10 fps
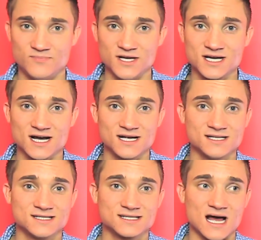
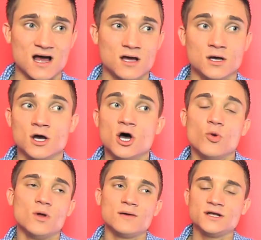Because I,
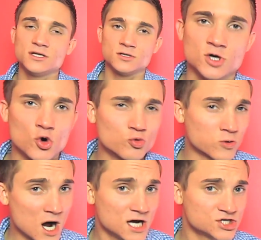well, I mean, no
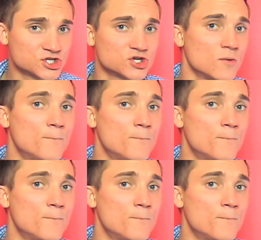rush,